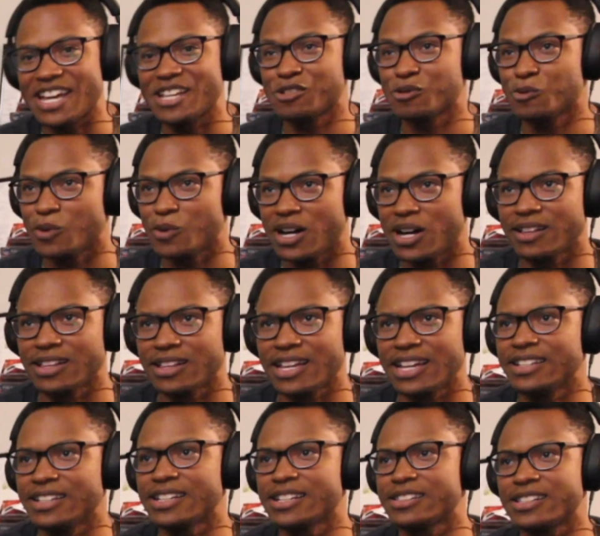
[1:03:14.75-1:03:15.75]
as well.
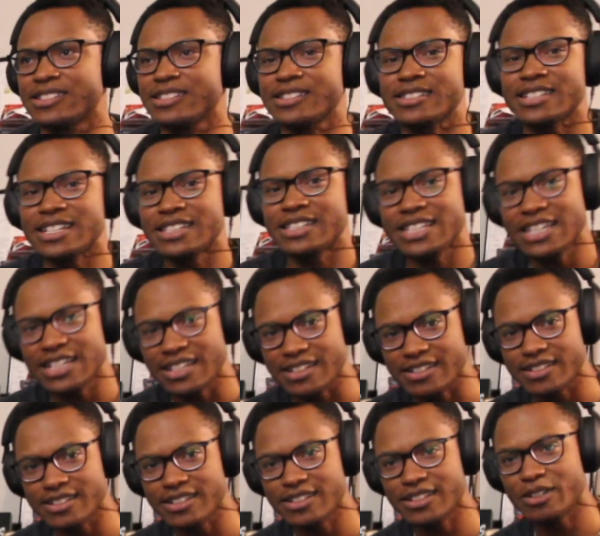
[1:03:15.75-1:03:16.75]
And this is not the
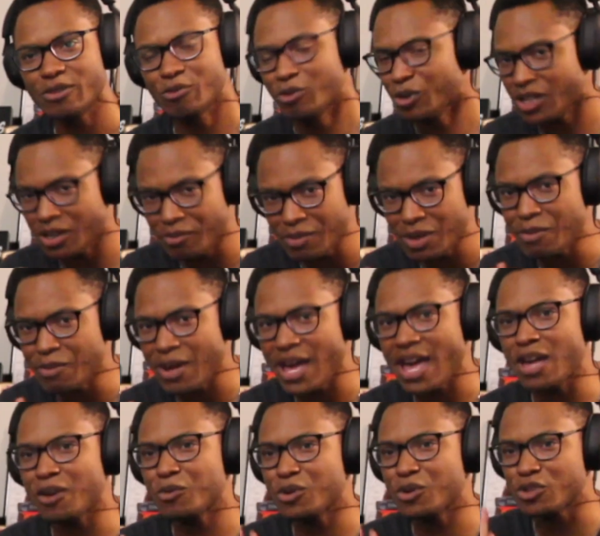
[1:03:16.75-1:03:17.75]
end. We're coming
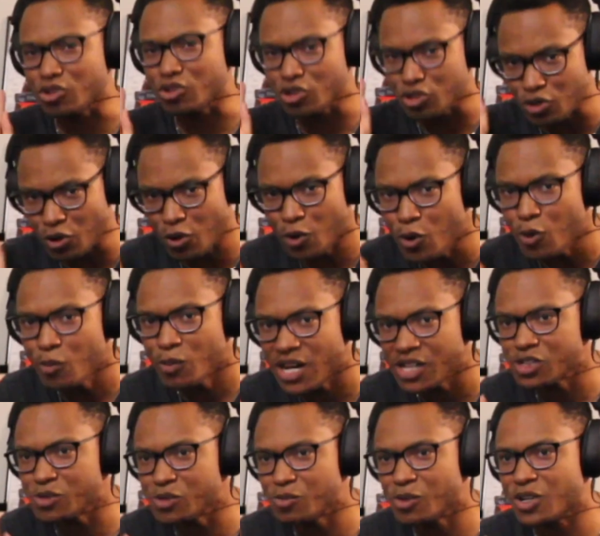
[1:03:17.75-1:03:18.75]
back with so
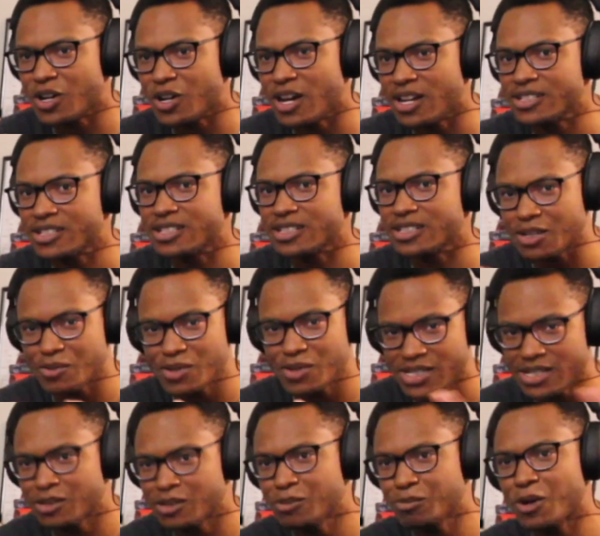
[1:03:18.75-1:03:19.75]
much more content. Like we
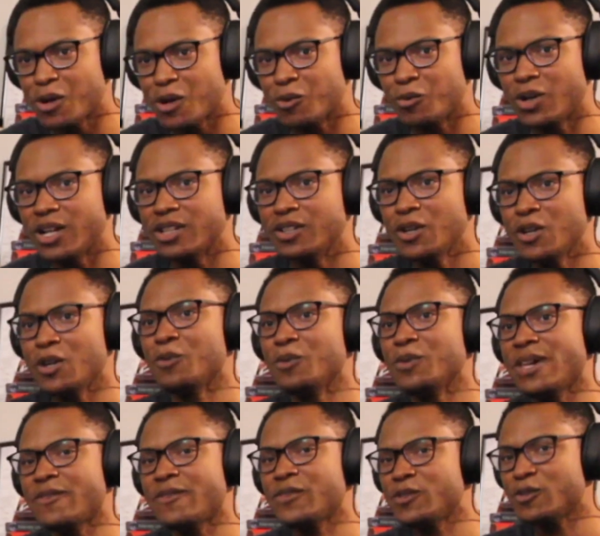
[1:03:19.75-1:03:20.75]
said in part one,
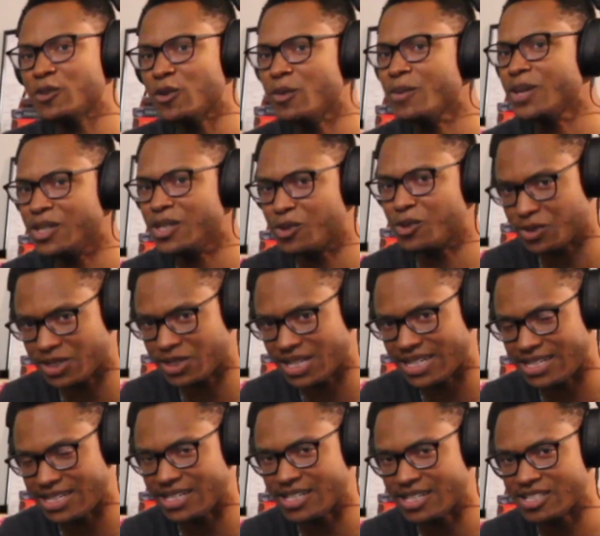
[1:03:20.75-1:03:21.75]
we have so many cool
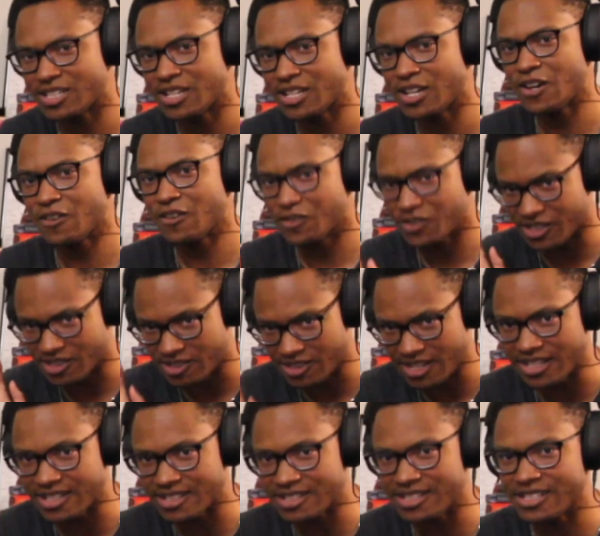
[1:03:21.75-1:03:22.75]
ideas for the
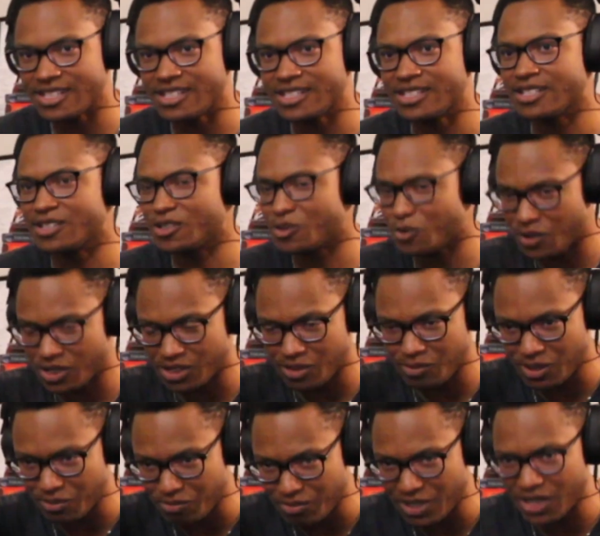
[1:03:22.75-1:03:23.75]
second season. It's going
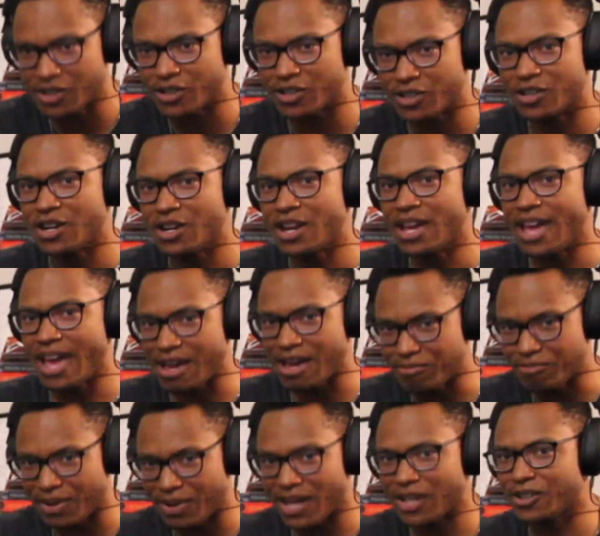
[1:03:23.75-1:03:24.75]
to be bigger
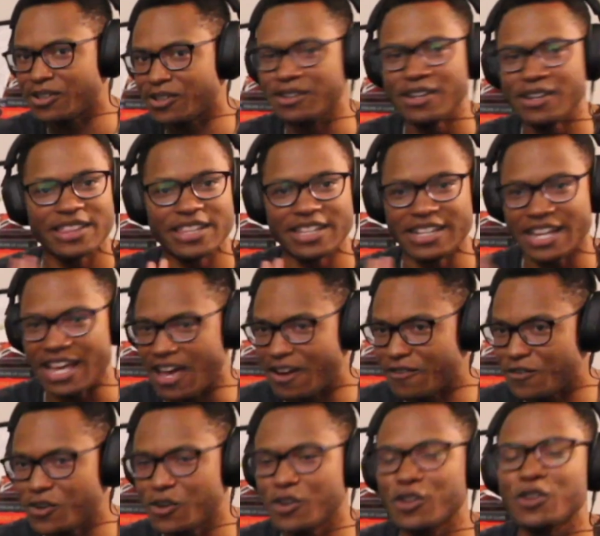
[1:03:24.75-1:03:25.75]
and better than
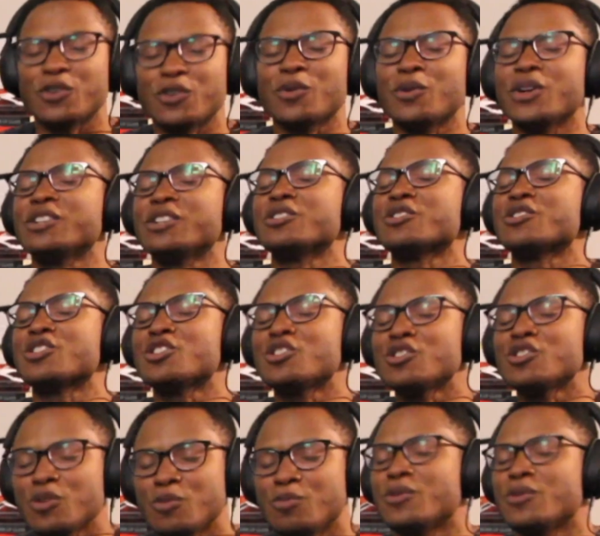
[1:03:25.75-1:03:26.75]
ever. You're going to
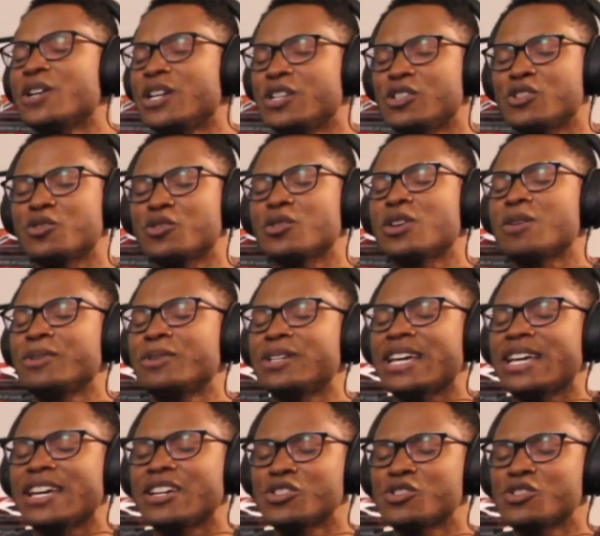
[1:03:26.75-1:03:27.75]
super enjoy it. But
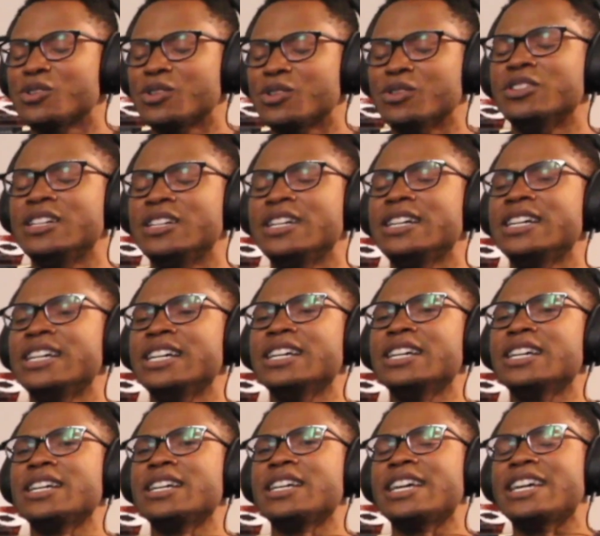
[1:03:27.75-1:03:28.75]
Andrew,
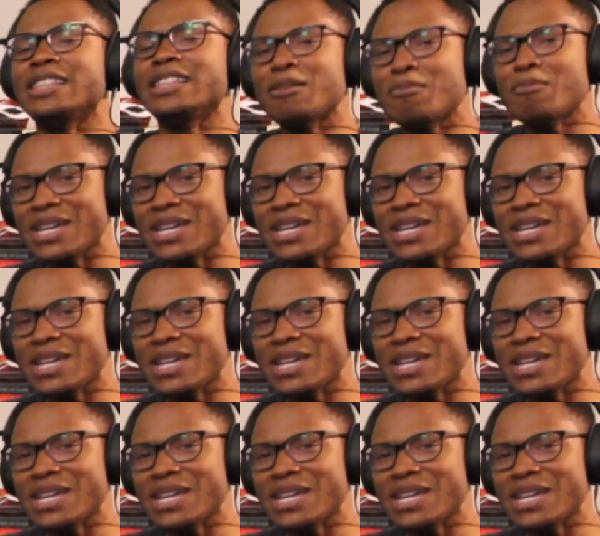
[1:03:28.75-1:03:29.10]
in the